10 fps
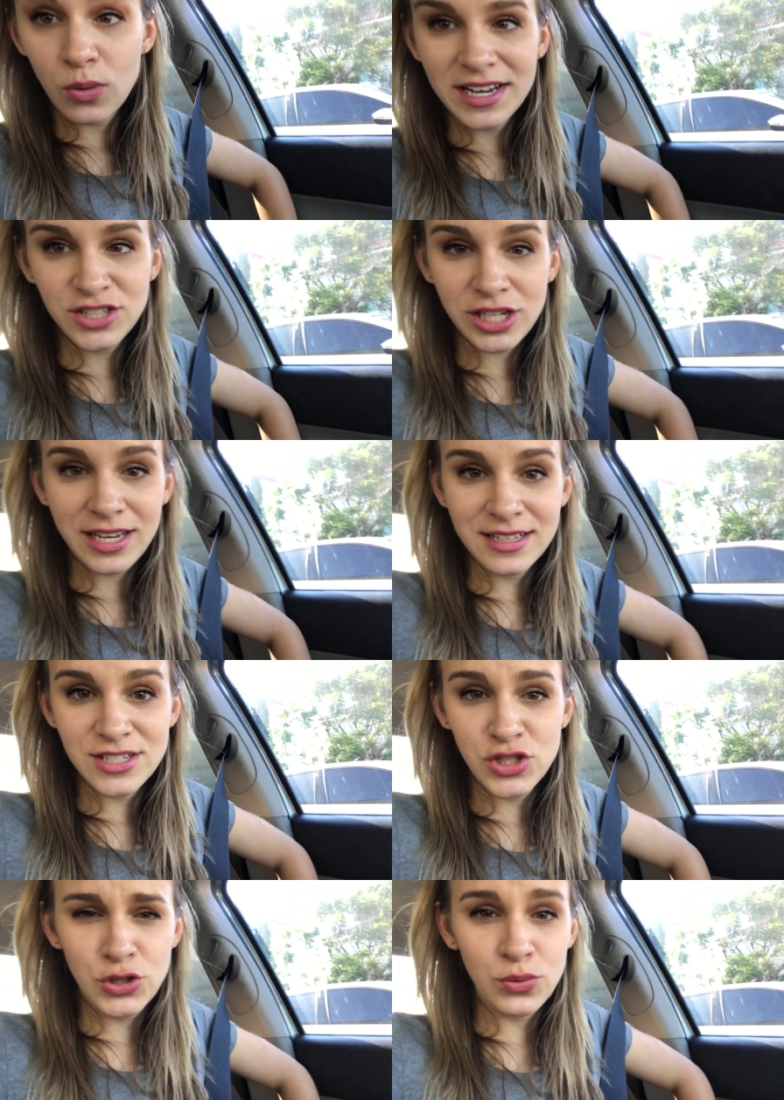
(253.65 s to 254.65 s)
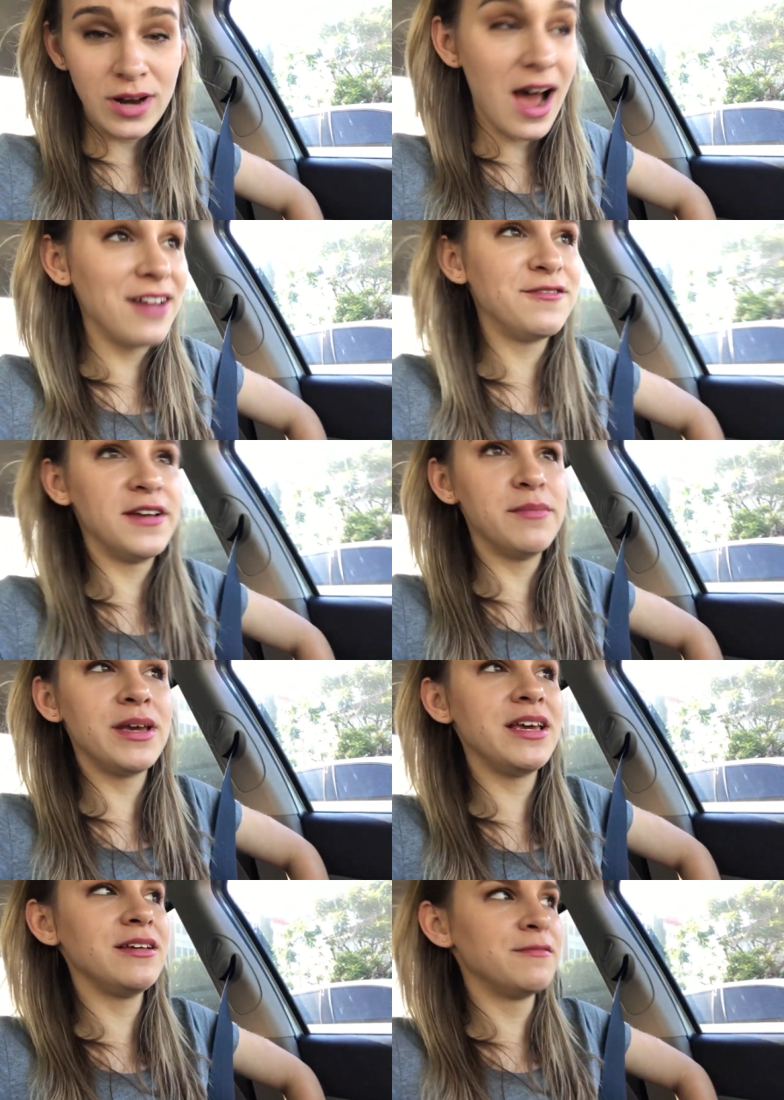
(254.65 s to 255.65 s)
white jeans do not fit
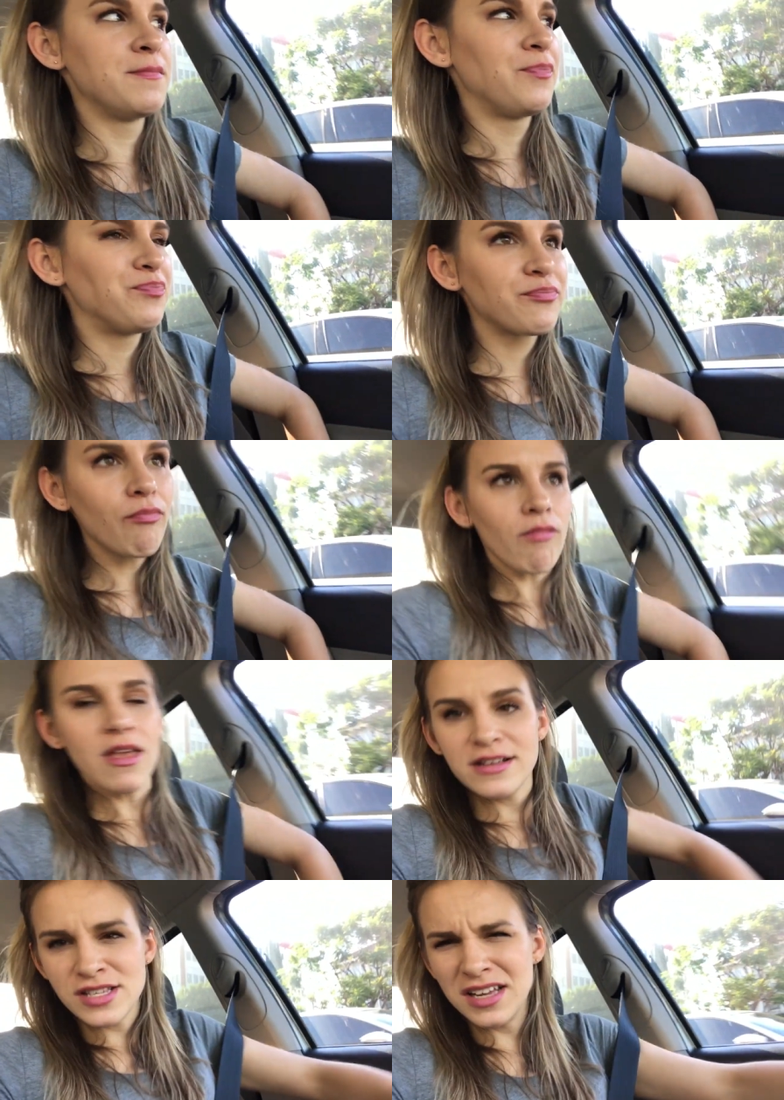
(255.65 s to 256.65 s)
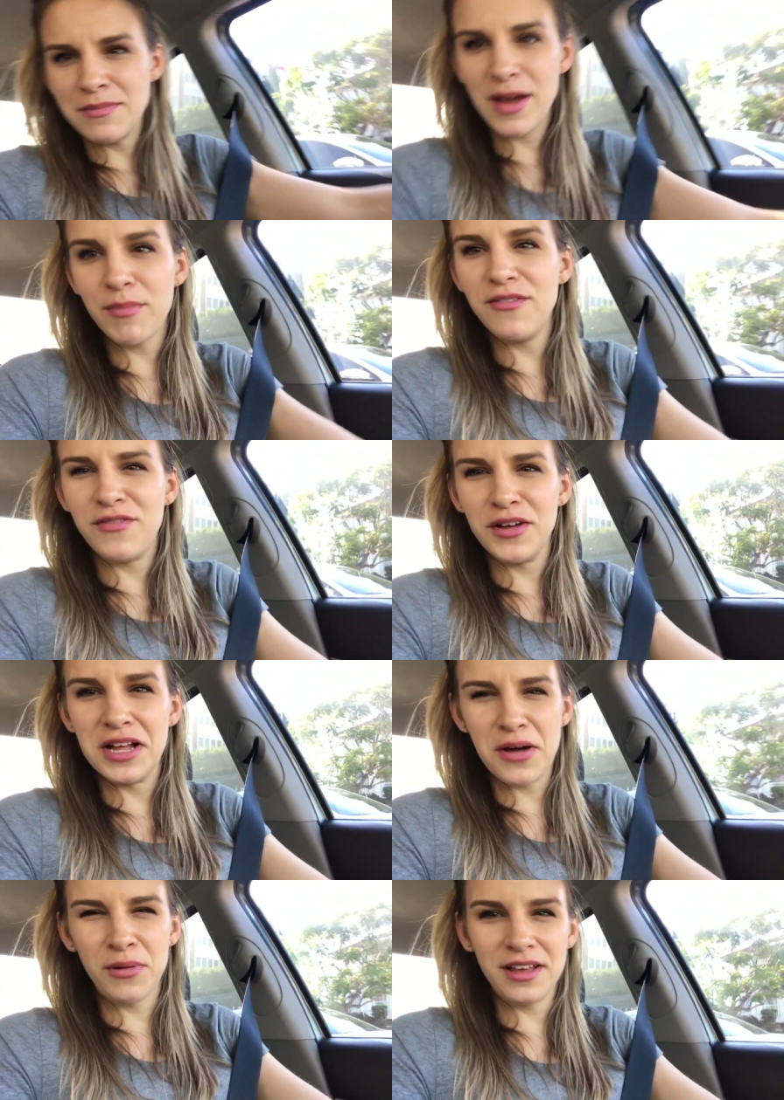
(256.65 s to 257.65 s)
me so they make me feel
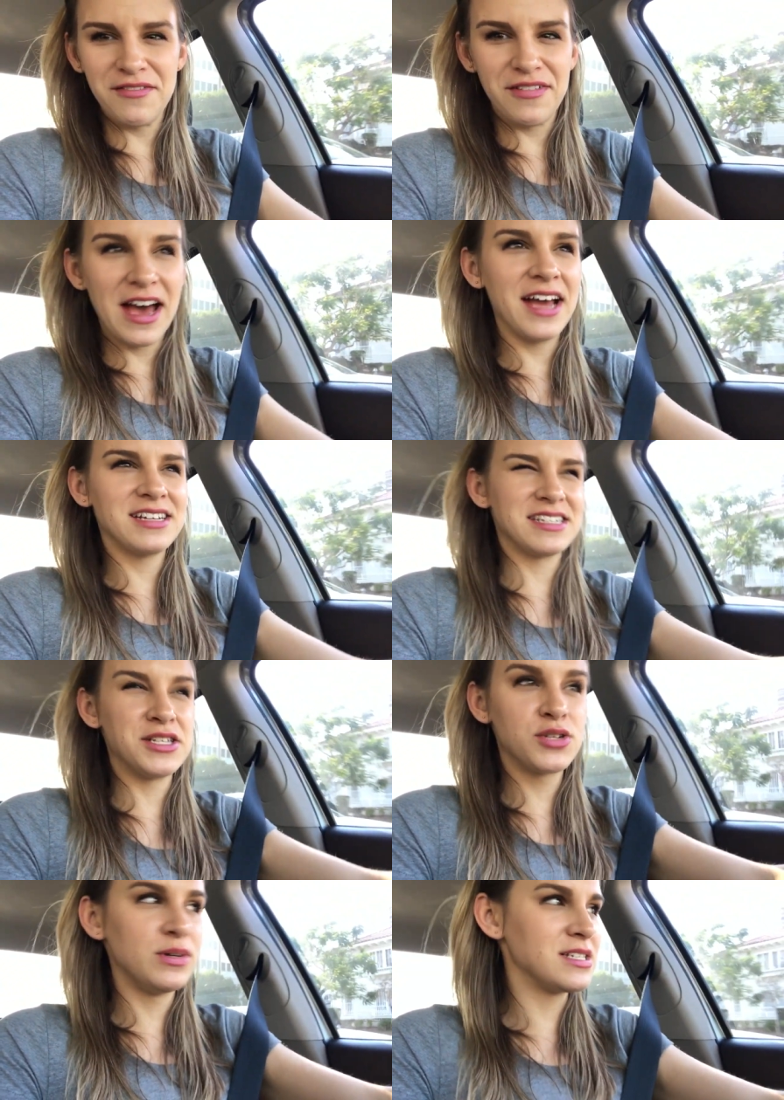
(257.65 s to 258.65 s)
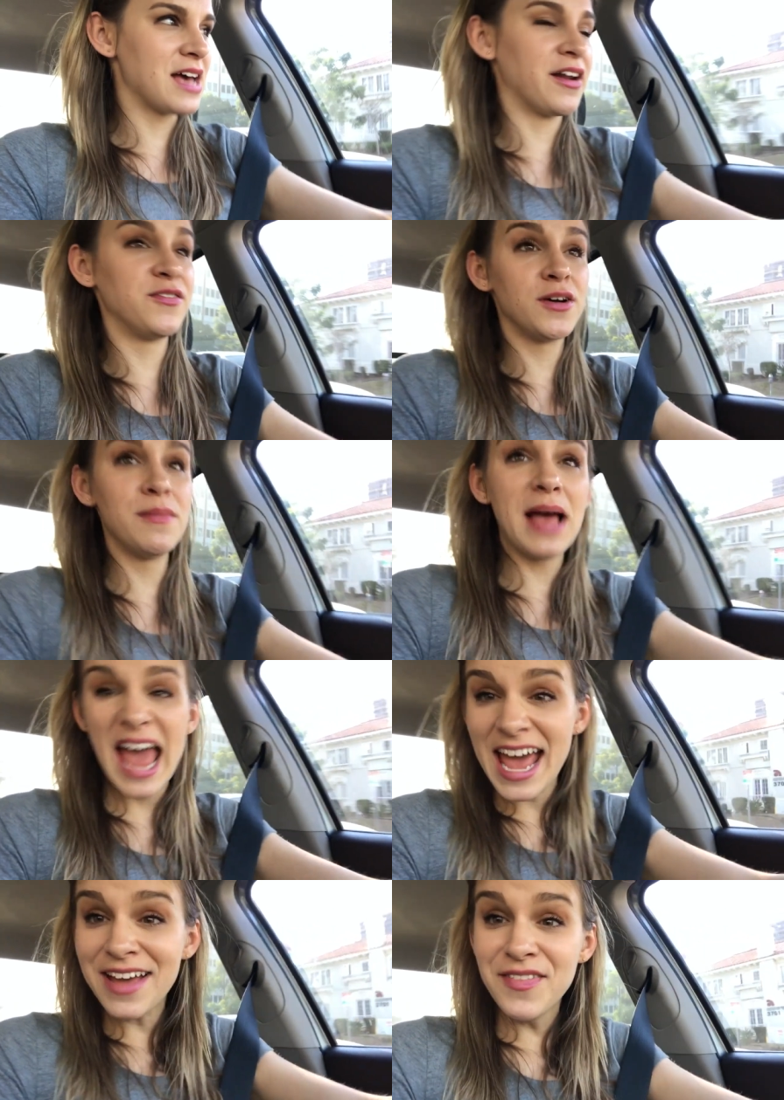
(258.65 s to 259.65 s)
like really fat because I squeeze out of them.
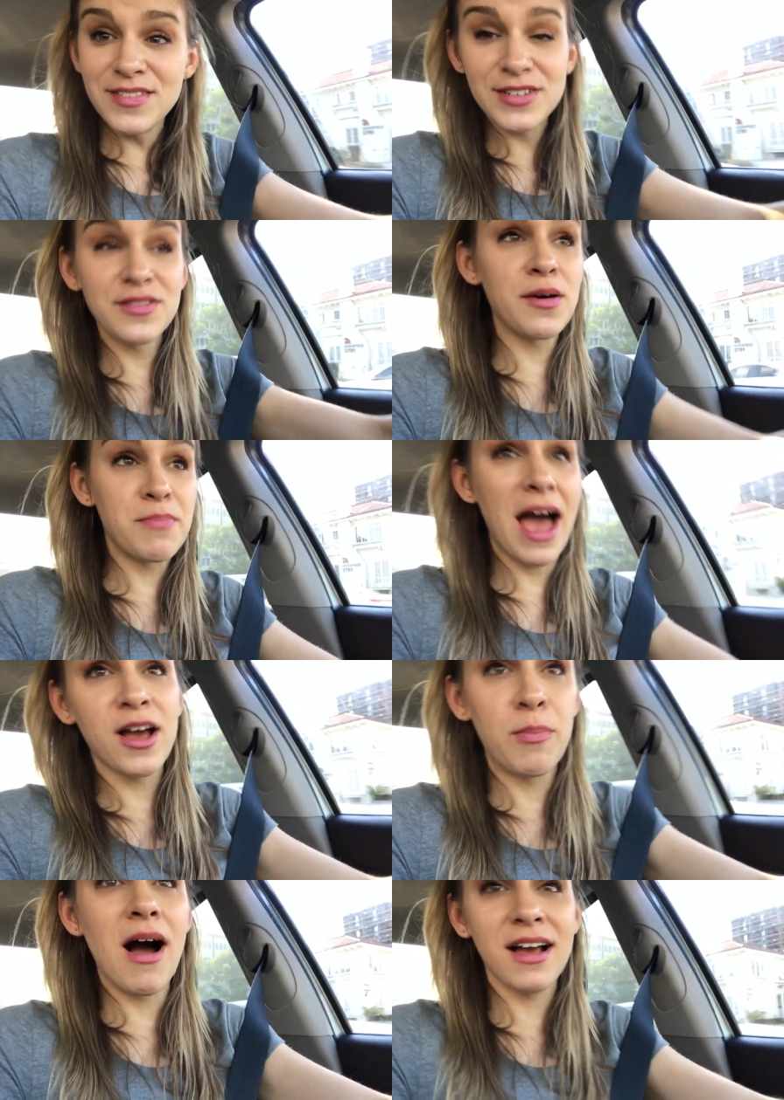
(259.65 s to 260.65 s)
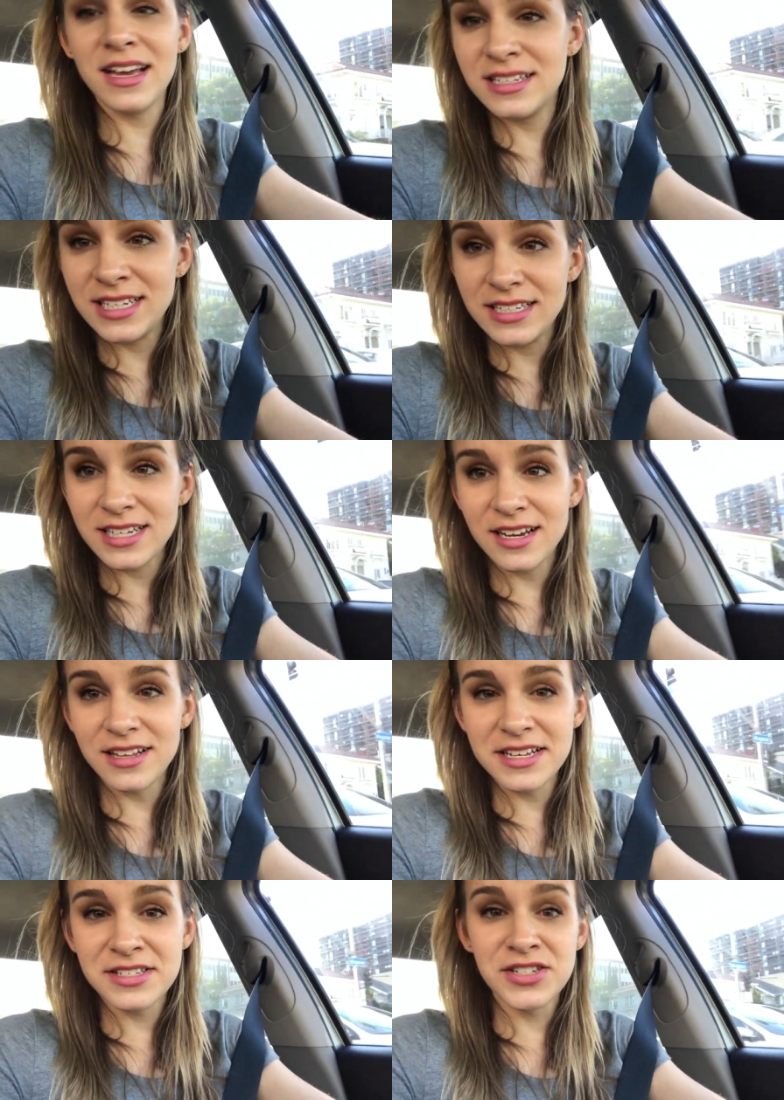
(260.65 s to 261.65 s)
And the back pocket
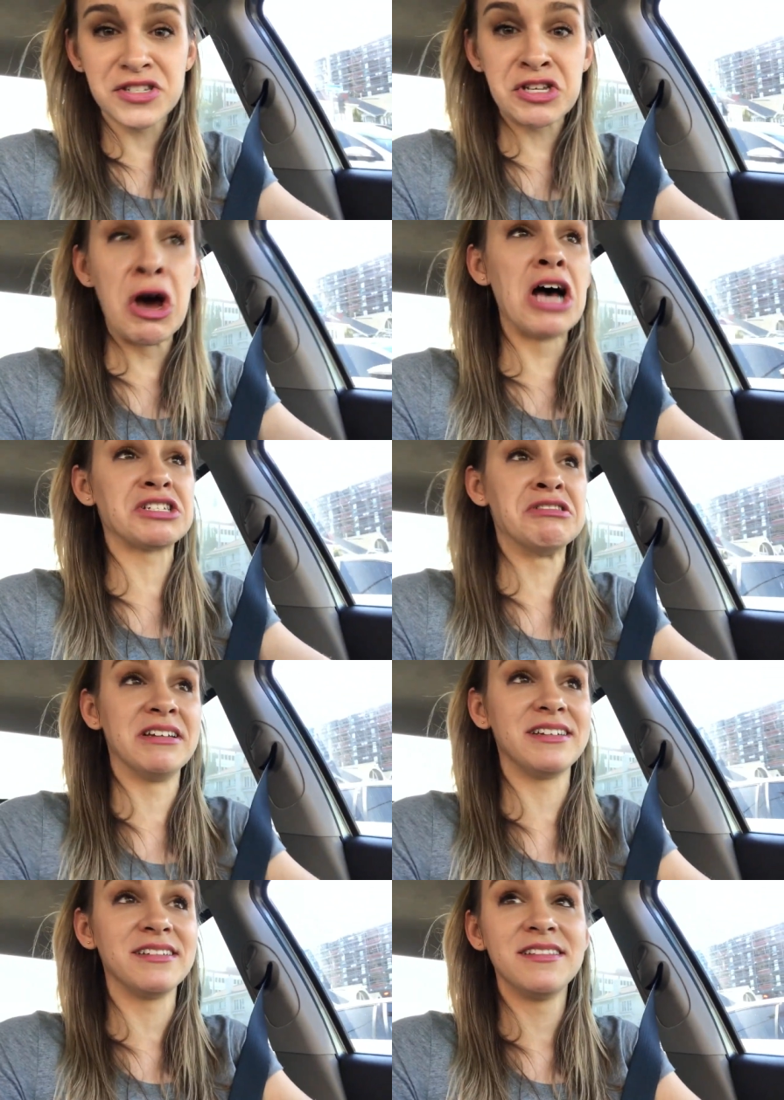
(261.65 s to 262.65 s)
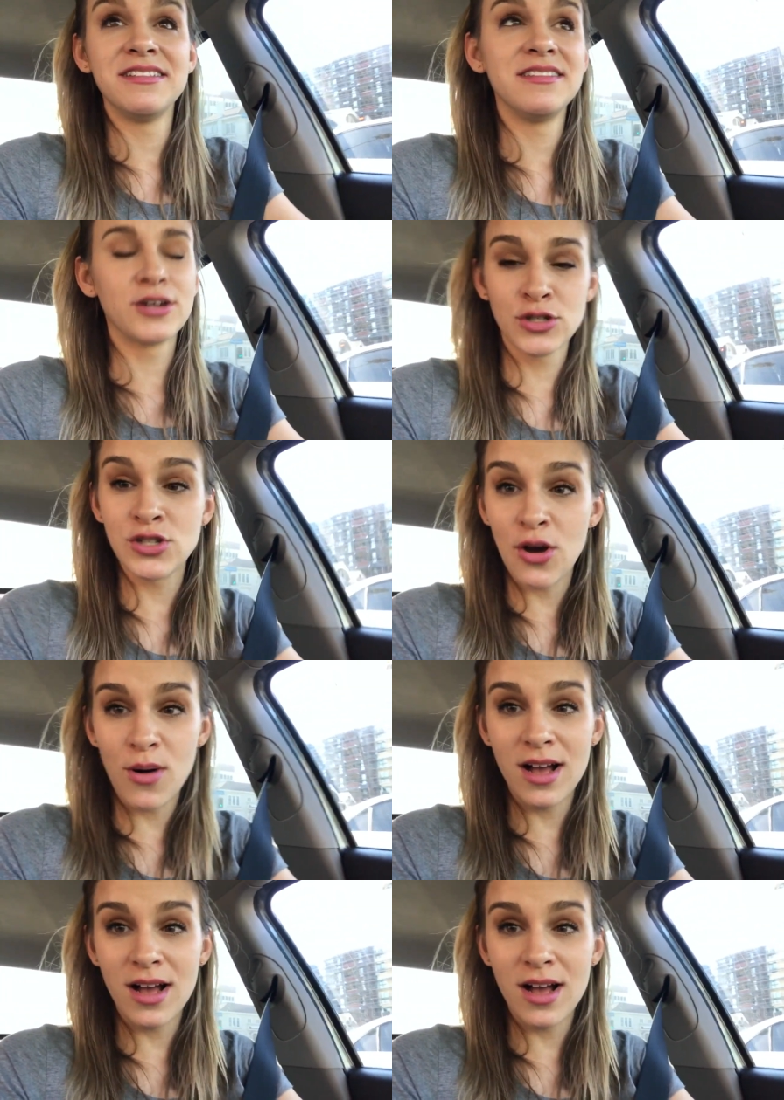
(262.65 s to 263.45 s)
detail is disgusting. They're so